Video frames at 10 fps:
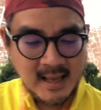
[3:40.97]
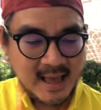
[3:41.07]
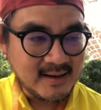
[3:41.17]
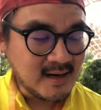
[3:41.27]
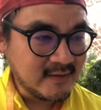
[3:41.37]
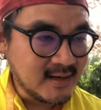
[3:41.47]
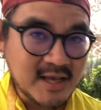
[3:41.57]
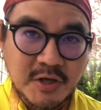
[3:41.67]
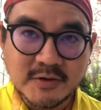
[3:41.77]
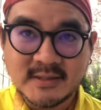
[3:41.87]
And the other thing that I
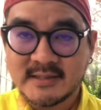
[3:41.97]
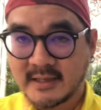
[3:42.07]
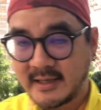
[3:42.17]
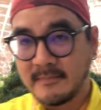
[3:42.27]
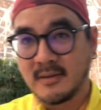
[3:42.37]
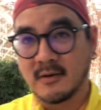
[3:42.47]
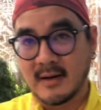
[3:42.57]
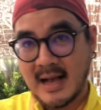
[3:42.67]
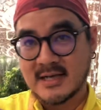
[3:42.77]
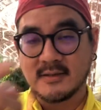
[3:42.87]
use is a gimbal.
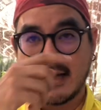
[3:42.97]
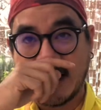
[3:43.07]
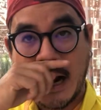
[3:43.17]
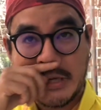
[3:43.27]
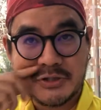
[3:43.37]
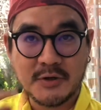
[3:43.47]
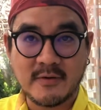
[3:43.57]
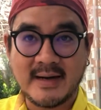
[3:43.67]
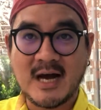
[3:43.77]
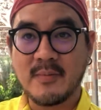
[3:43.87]
Actually, I can't show you
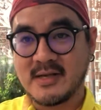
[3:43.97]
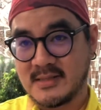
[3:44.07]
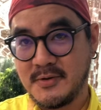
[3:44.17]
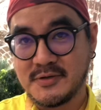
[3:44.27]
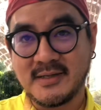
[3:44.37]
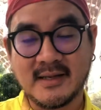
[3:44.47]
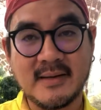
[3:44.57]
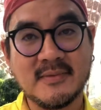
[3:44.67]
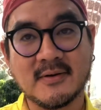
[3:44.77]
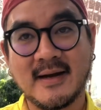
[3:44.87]
right now because I'm using the
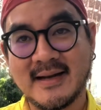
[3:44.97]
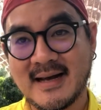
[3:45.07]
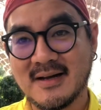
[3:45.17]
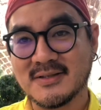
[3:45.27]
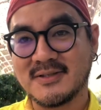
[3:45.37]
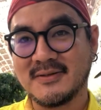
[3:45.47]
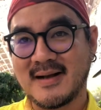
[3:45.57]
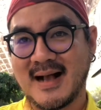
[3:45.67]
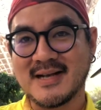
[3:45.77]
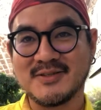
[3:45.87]
gimbal right now to
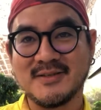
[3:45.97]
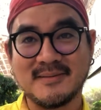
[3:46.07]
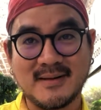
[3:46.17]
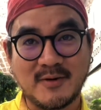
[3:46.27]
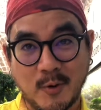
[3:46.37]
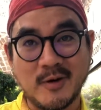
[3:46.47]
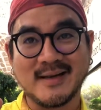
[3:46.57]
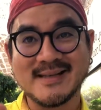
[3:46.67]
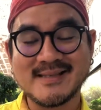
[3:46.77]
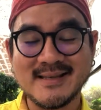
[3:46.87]
actually recording
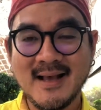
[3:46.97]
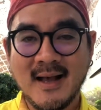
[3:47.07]
this.